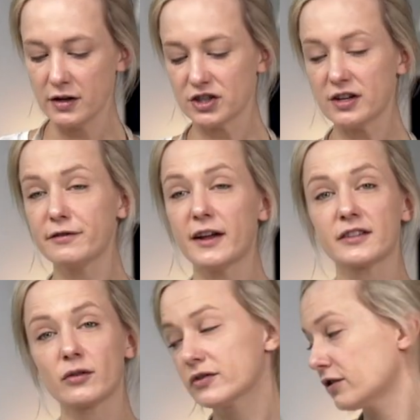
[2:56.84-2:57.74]
Chili
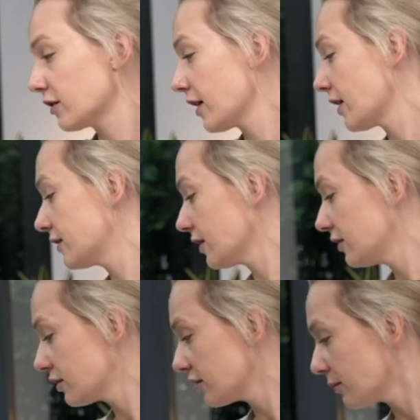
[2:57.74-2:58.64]
flakes are also a great idea.
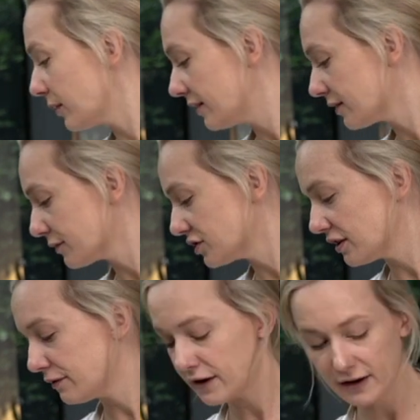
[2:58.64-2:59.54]
You can replace it for
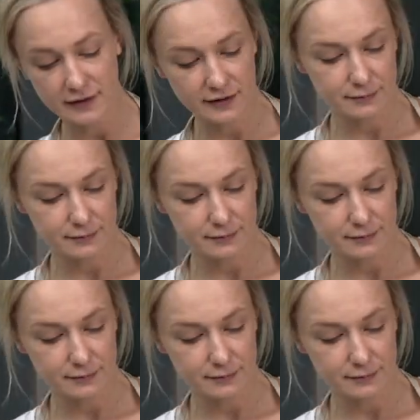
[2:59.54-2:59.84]
chili flakes,